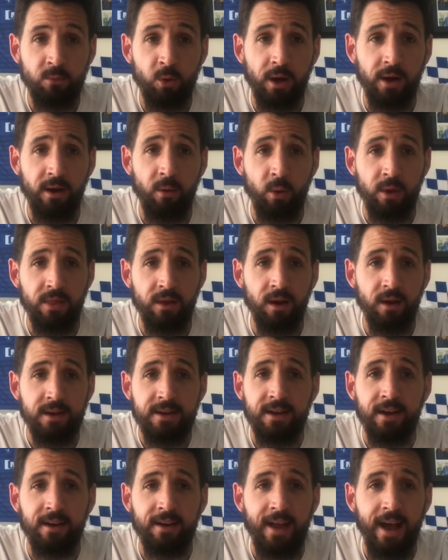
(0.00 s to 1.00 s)
we're going to win the
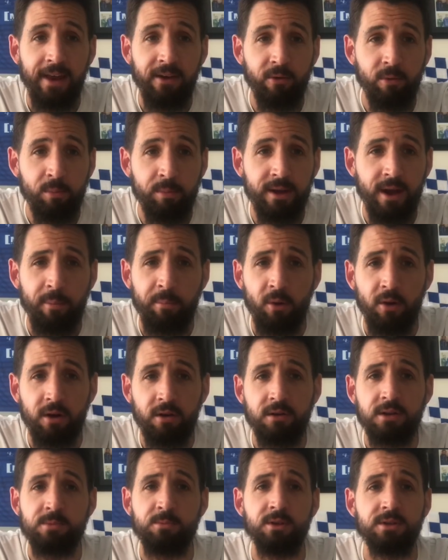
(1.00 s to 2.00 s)
league at a canter and be up by
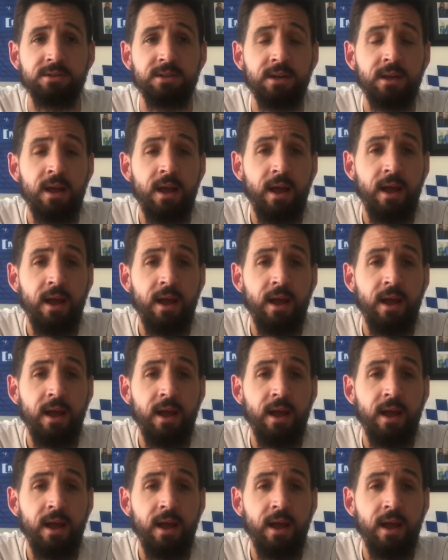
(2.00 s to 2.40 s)
Christmas.